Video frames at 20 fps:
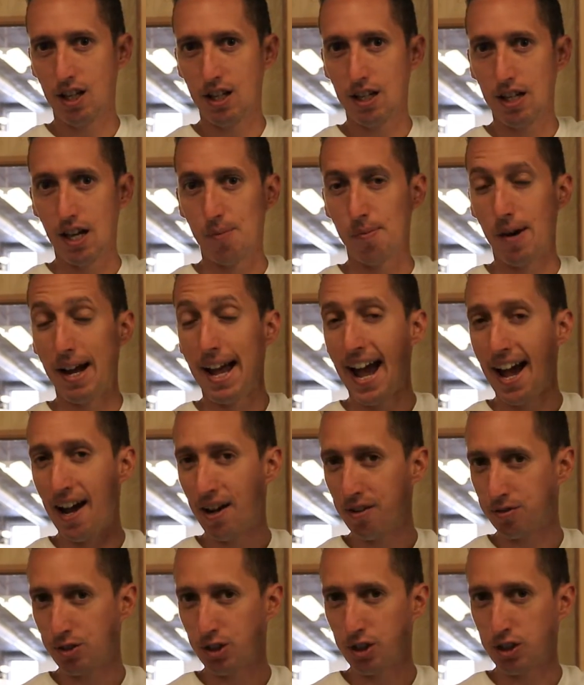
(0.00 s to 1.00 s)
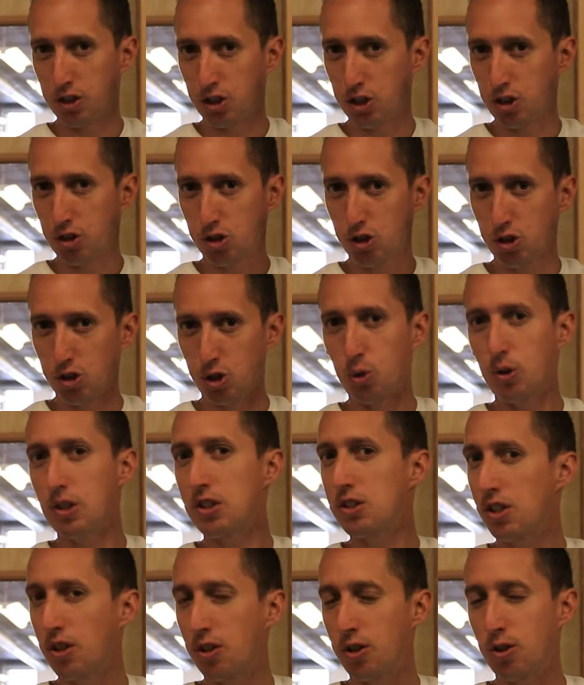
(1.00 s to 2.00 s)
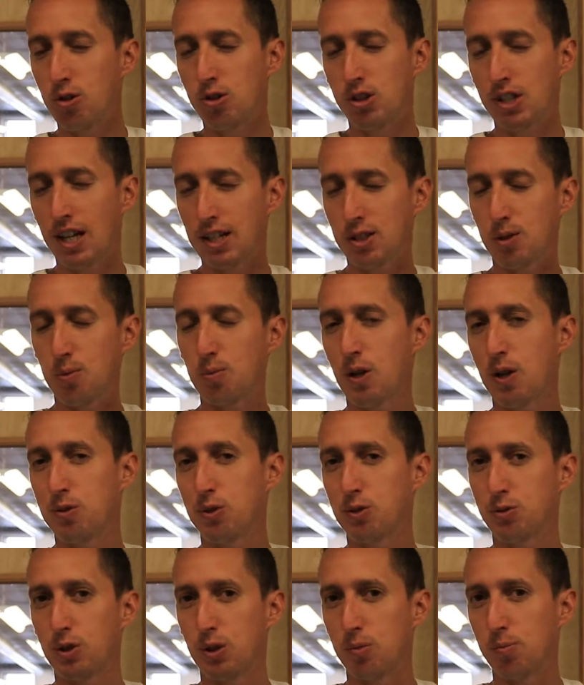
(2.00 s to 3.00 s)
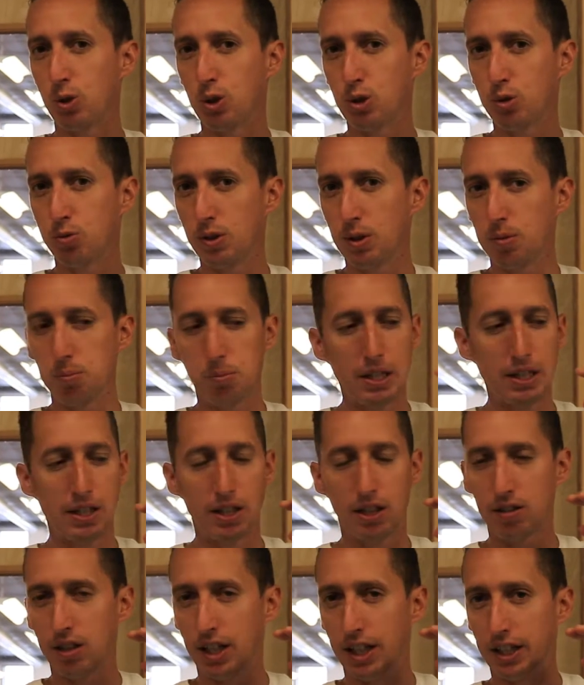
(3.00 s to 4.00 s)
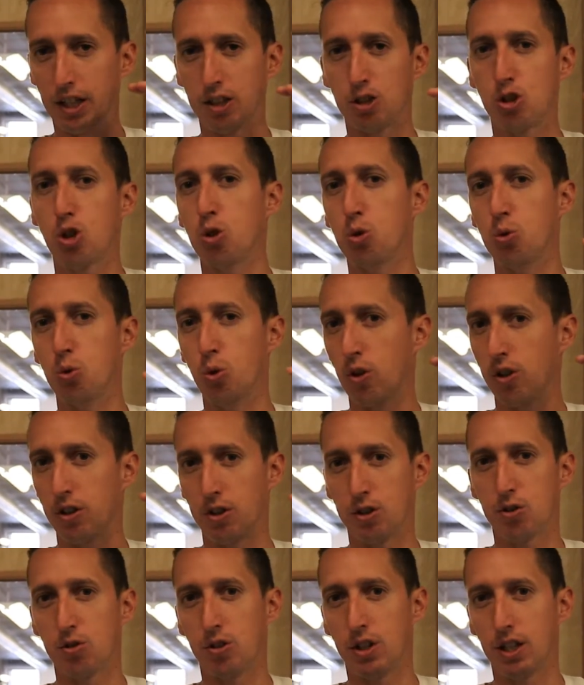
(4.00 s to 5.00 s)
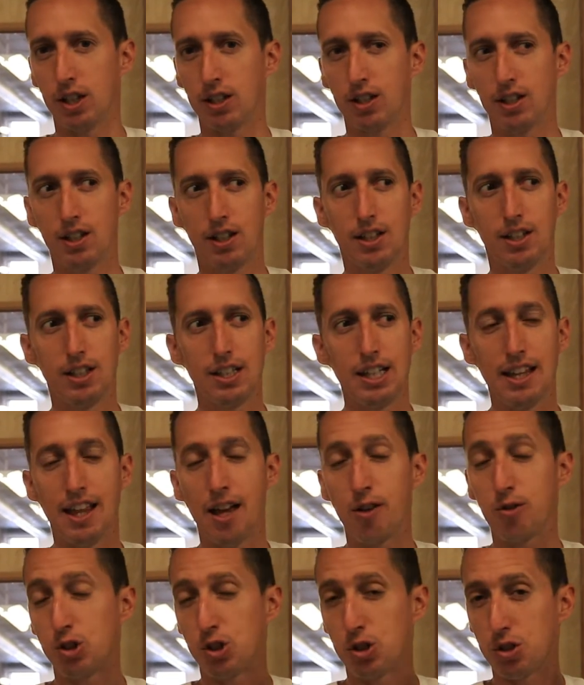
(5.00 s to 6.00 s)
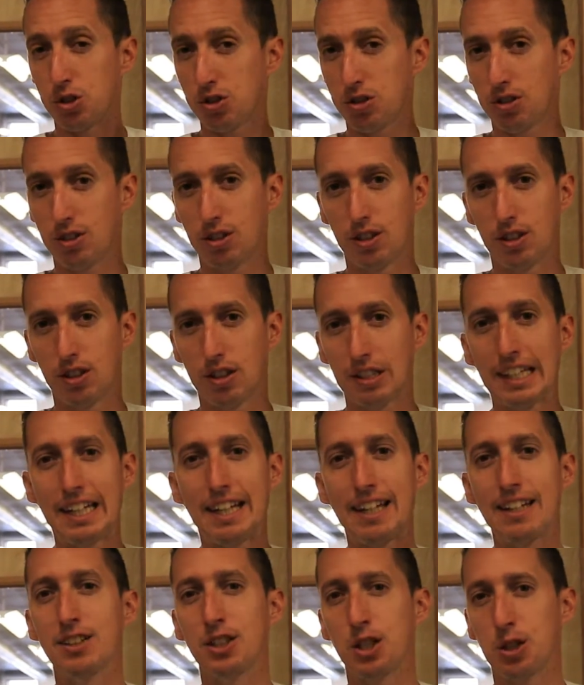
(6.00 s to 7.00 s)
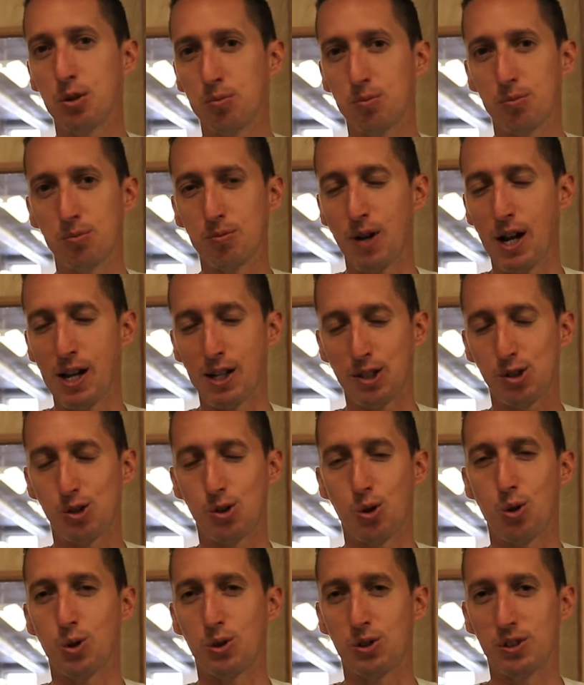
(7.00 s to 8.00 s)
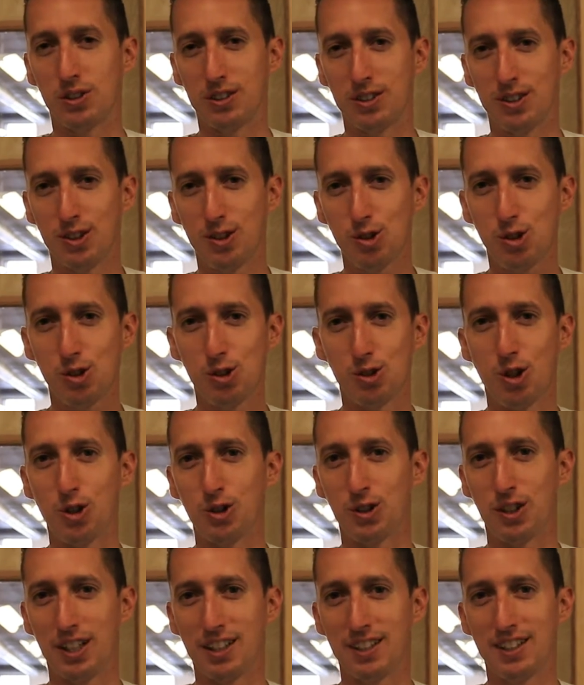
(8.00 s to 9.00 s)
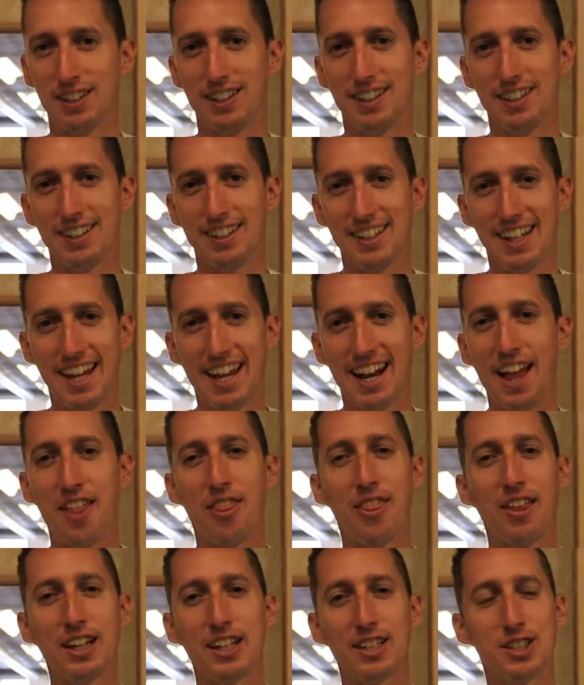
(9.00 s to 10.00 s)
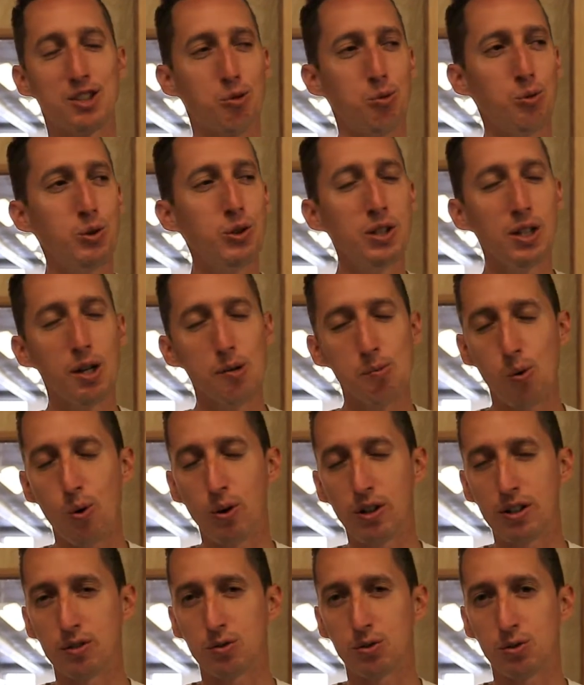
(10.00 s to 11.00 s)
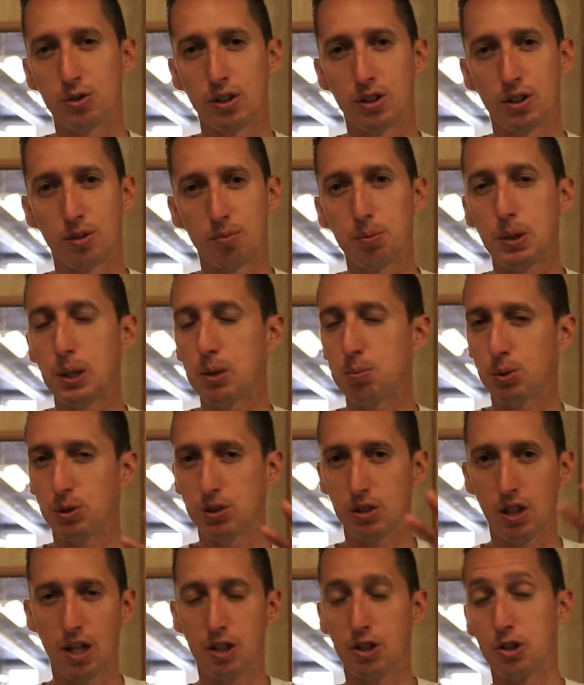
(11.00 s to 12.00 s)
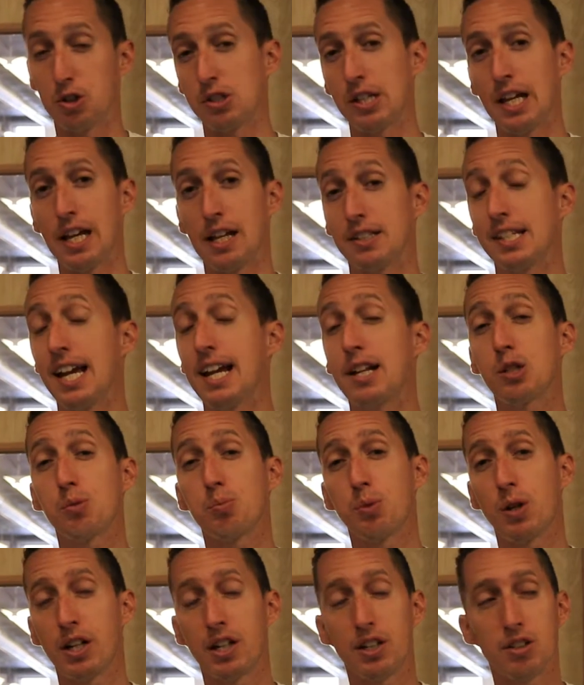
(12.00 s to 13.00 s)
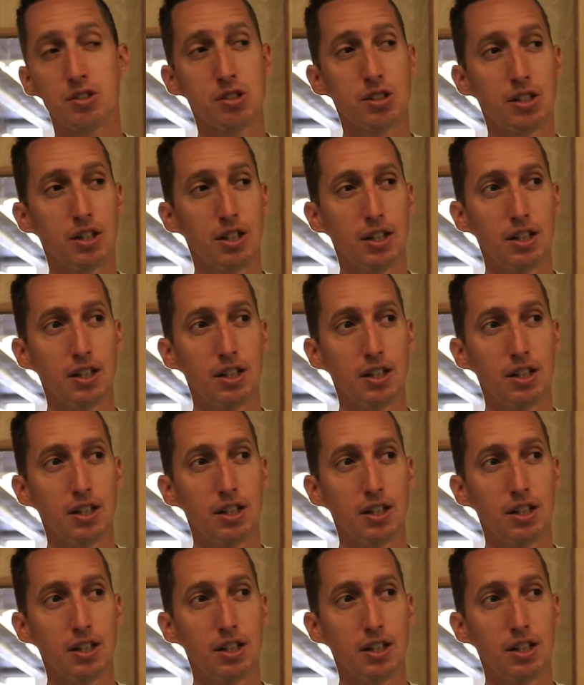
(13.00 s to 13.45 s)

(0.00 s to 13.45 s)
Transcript: and my average student's enthusiasm level for improvement being at like a 2 or a 3. And that was just killing my soul slowly. And I think it's really important for people to understand tennis players,